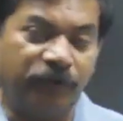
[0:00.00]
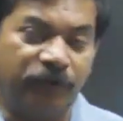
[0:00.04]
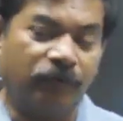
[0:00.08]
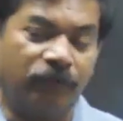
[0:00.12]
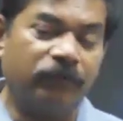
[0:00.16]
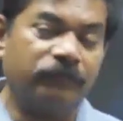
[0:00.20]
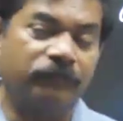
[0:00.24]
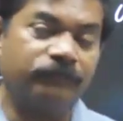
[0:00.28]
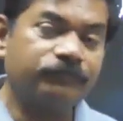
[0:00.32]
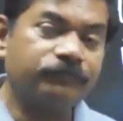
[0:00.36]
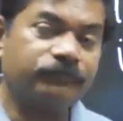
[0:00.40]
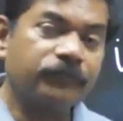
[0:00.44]

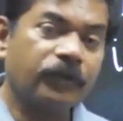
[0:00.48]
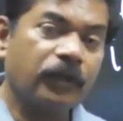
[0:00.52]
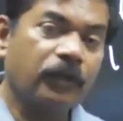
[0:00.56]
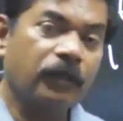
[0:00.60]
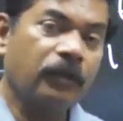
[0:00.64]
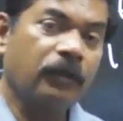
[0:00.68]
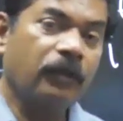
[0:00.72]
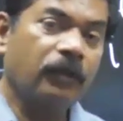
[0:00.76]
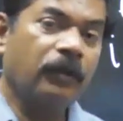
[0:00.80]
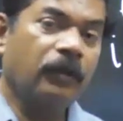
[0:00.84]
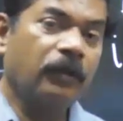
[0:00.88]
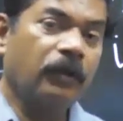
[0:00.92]
video,
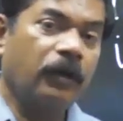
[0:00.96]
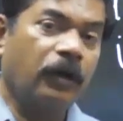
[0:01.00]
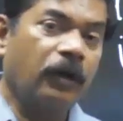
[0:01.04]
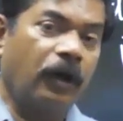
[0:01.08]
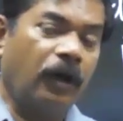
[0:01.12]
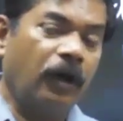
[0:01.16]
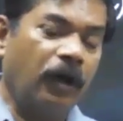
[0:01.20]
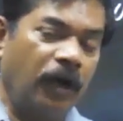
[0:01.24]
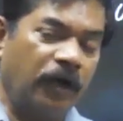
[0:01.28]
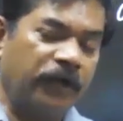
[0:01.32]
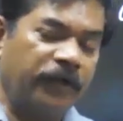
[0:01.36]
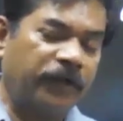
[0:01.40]

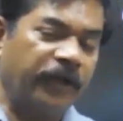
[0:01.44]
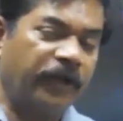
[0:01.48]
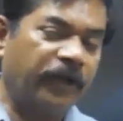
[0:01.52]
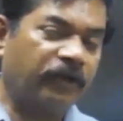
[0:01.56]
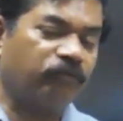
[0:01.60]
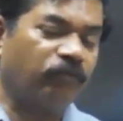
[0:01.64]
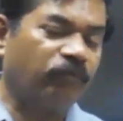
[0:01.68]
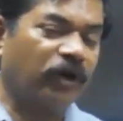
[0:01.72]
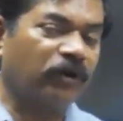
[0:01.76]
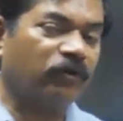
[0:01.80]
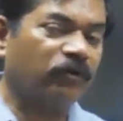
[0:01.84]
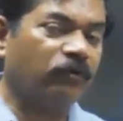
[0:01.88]
I'll
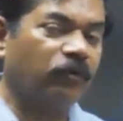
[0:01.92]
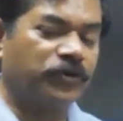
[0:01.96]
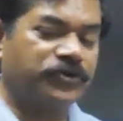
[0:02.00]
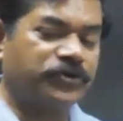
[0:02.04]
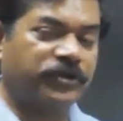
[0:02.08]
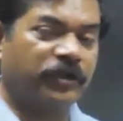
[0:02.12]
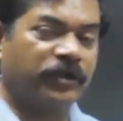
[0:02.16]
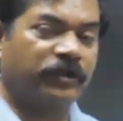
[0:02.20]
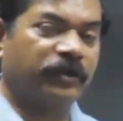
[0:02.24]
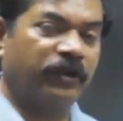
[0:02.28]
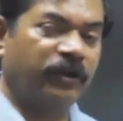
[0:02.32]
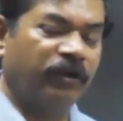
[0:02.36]
take one
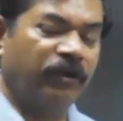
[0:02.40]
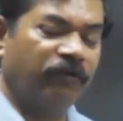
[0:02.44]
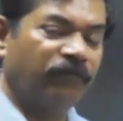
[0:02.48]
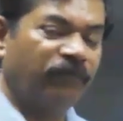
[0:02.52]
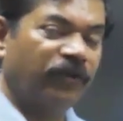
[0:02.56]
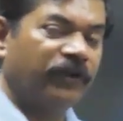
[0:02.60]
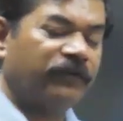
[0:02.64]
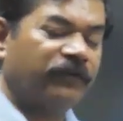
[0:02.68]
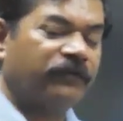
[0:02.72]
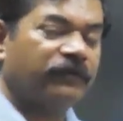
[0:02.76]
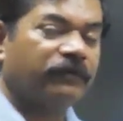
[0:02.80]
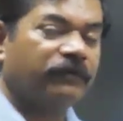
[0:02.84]
question
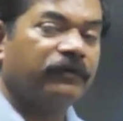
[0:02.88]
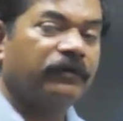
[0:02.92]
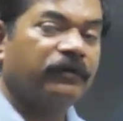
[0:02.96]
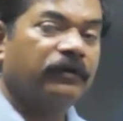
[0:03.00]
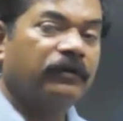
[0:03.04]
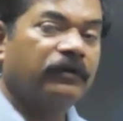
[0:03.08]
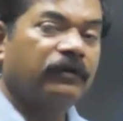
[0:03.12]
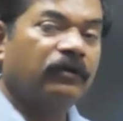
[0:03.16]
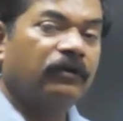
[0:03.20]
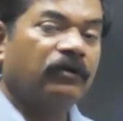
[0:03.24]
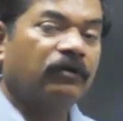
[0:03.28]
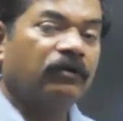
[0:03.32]
in which
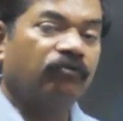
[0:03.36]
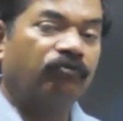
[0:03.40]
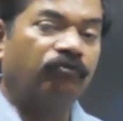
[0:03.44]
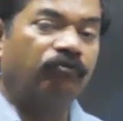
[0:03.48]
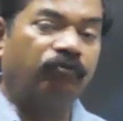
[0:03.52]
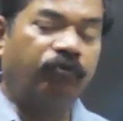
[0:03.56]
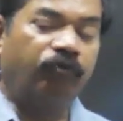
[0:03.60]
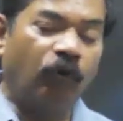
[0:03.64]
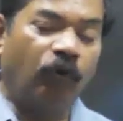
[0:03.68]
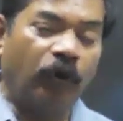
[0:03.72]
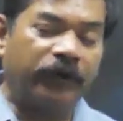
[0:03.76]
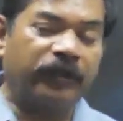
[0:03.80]

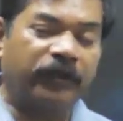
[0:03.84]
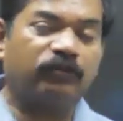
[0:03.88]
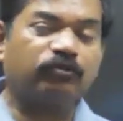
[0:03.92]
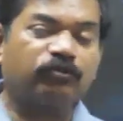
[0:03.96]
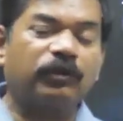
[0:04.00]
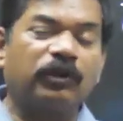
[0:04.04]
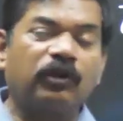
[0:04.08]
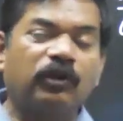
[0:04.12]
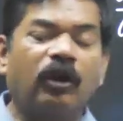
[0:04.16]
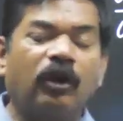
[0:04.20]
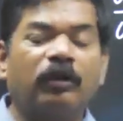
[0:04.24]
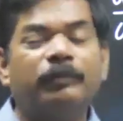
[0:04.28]

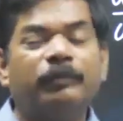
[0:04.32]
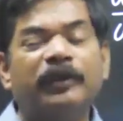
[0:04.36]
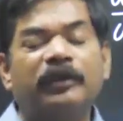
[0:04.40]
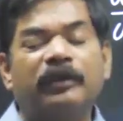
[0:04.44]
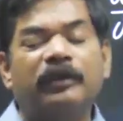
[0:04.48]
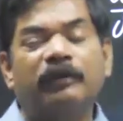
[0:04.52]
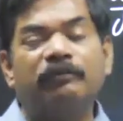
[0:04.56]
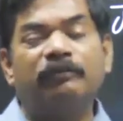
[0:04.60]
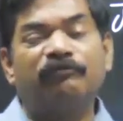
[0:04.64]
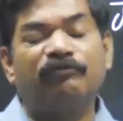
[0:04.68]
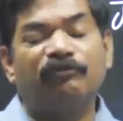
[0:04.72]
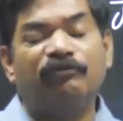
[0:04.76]
voltage will not
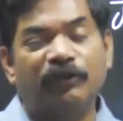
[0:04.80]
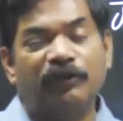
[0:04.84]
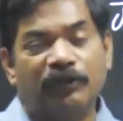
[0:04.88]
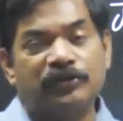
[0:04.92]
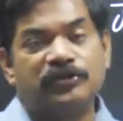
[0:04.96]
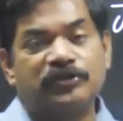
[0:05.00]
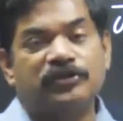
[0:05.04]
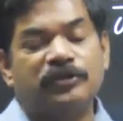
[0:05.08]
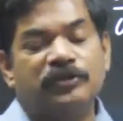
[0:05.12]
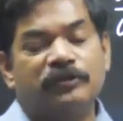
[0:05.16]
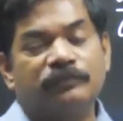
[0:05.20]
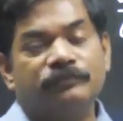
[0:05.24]
be kept
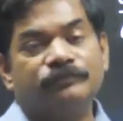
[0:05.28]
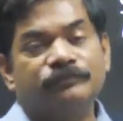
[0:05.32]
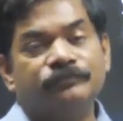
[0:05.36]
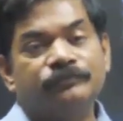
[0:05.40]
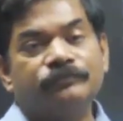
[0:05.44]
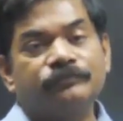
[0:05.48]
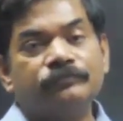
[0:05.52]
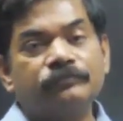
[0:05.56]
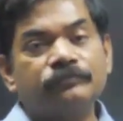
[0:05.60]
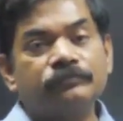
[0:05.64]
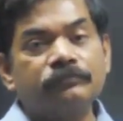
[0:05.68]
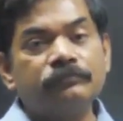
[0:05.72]
fixed.
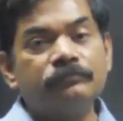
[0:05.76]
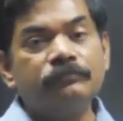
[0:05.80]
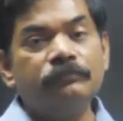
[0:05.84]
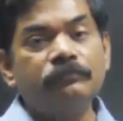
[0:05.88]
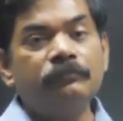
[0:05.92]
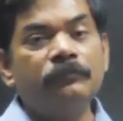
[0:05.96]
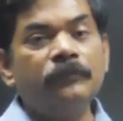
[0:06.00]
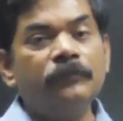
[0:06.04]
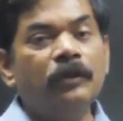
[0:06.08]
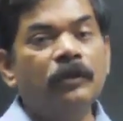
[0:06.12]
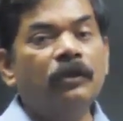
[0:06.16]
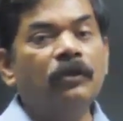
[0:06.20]

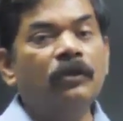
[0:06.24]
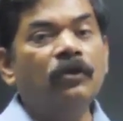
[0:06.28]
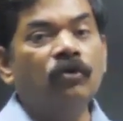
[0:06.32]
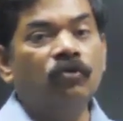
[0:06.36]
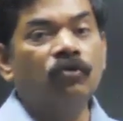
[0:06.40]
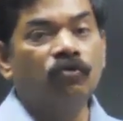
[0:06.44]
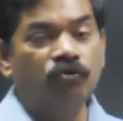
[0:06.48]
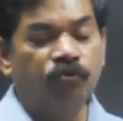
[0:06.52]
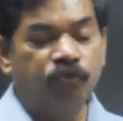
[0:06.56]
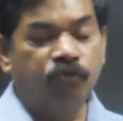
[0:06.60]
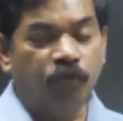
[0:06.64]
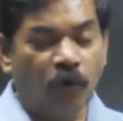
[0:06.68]

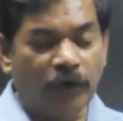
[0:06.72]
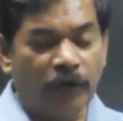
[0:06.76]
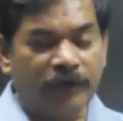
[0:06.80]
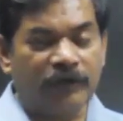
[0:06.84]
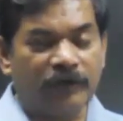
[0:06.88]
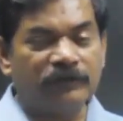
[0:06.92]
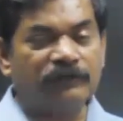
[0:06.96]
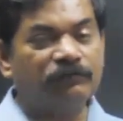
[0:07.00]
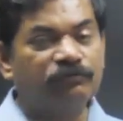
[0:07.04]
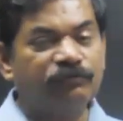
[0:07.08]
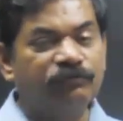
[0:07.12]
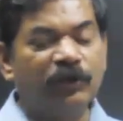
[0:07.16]

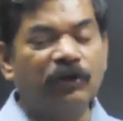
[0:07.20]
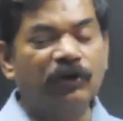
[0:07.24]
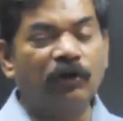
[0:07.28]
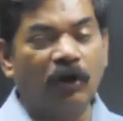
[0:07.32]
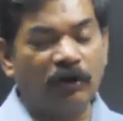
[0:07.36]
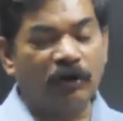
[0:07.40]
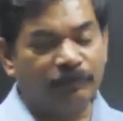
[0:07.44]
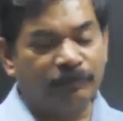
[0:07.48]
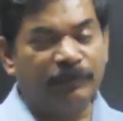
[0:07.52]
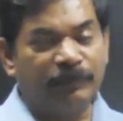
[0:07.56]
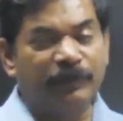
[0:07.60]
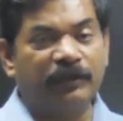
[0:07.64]
Voltage will
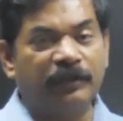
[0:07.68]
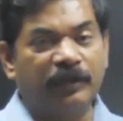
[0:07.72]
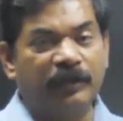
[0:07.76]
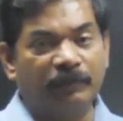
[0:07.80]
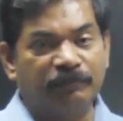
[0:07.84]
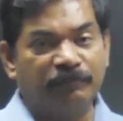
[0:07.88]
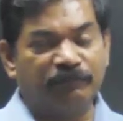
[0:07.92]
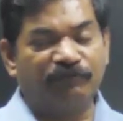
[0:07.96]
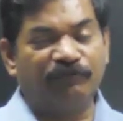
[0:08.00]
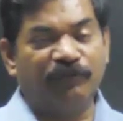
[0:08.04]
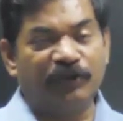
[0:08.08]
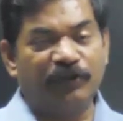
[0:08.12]
not be
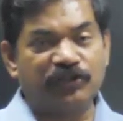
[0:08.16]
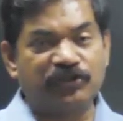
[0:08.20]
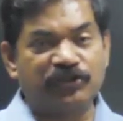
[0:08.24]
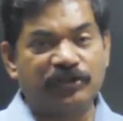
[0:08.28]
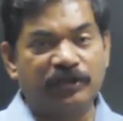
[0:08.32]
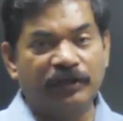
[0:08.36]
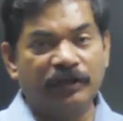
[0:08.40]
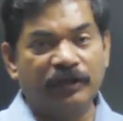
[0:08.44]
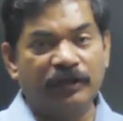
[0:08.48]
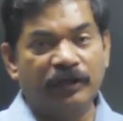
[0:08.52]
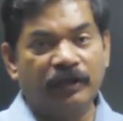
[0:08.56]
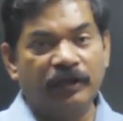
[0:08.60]
kept
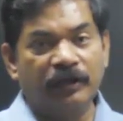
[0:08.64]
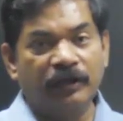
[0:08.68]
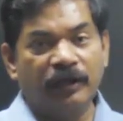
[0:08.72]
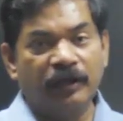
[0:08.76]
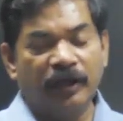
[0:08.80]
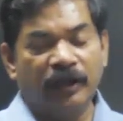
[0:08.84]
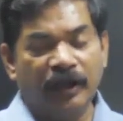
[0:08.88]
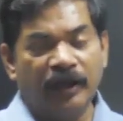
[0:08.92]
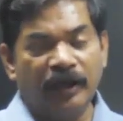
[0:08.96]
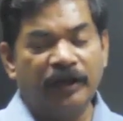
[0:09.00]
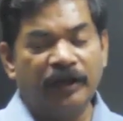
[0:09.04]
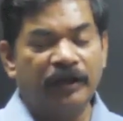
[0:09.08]
fixed,
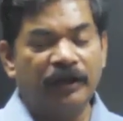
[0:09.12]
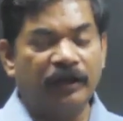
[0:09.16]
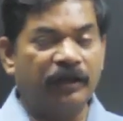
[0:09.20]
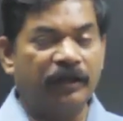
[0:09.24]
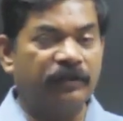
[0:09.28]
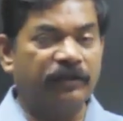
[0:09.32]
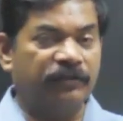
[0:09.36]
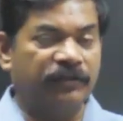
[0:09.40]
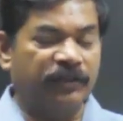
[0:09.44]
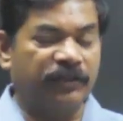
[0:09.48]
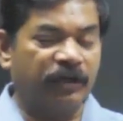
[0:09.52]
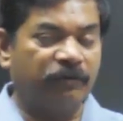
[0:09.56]

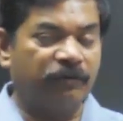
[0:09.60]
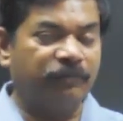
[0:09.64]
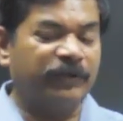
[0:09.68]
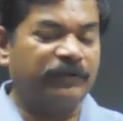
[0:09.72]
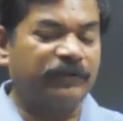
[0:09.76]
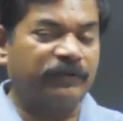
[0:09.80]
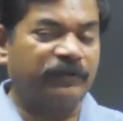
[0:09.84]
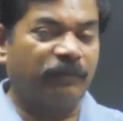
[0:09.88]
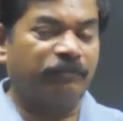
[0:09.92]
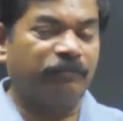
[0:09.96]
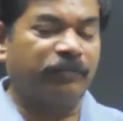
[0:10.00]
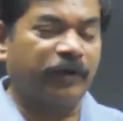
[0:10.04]
and there'll
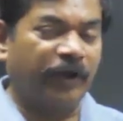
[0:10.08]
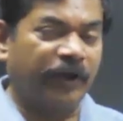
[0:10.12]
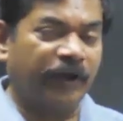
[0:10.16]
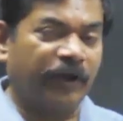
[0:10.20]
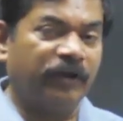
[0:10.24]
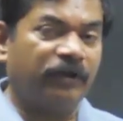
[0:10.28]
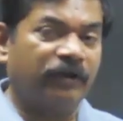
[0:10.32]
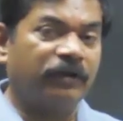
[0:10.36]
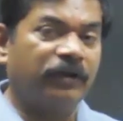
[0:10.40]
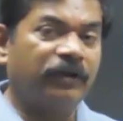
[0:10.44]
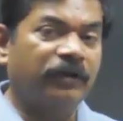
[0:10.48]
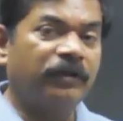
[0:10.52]
be some
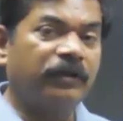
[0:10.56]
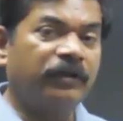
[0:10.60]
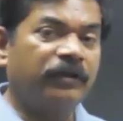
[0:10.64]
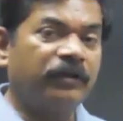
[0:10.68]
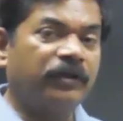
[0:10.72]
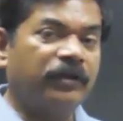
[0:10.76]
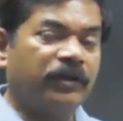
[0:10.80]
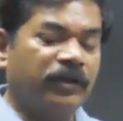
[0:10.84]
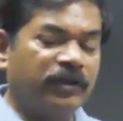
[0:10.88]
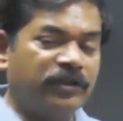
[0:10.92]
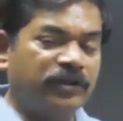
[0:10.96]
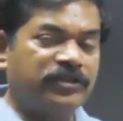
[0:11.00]
current
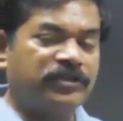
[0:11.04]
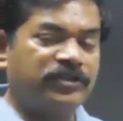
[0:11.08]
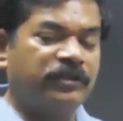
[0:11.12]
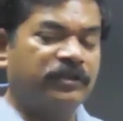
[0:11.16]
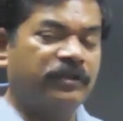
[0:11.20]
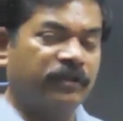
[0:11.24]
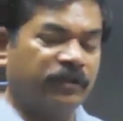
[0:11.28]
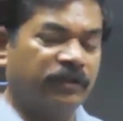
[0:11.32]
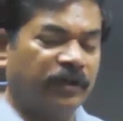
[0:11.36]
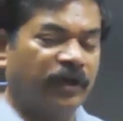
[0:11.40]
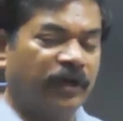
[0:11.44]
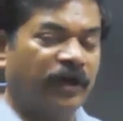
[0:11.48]
in
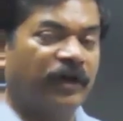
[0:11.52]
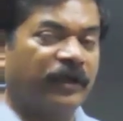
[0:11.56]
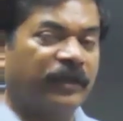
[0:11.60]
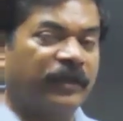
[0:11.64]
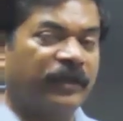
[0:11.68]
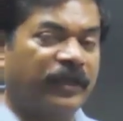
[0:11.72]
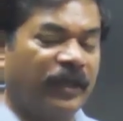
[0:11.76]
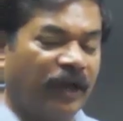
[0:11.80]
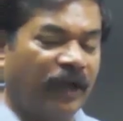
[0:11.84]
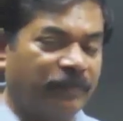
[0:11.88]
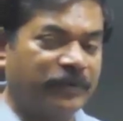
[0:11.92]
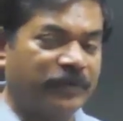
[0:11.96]

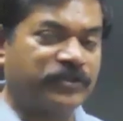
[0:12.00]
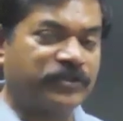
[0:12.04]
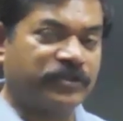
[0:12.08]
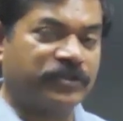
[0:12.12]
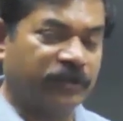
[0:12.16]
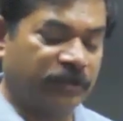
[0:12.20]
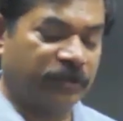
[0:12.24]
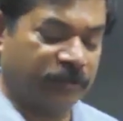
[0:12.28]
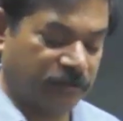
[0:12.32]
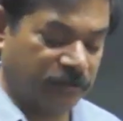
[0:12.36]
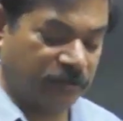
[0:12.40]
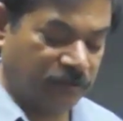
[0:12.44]
the
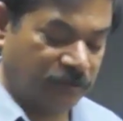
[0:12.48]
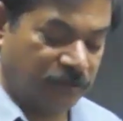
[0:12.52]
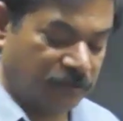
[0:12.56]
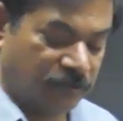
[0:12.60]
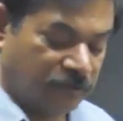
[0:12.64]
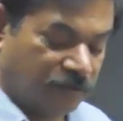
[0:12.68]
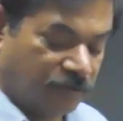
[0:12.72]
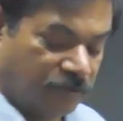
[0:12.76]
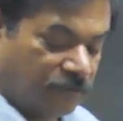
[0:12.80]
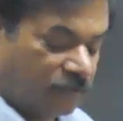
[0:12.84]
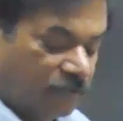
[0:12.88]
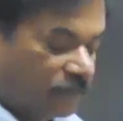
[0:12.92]
capacitor.
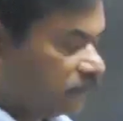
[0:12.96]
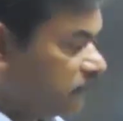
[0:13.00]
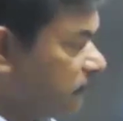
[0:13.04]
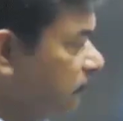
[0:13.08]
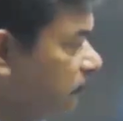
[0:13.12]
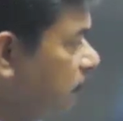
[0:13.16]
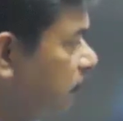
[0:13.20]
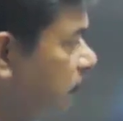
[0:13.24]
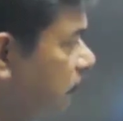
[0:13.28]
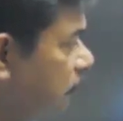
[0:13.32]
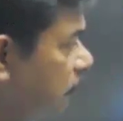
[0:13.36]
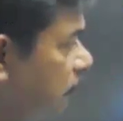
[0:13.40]

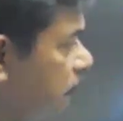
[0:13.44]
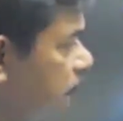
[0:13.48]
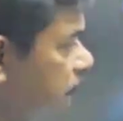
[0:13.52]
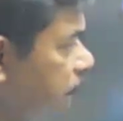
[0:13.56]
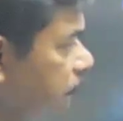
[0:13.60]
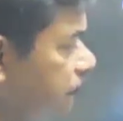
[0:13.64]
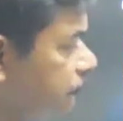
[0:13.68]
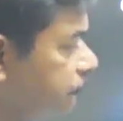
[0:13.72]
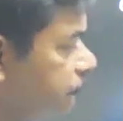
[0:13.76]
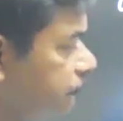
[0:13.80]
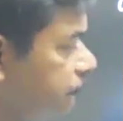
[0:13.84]
So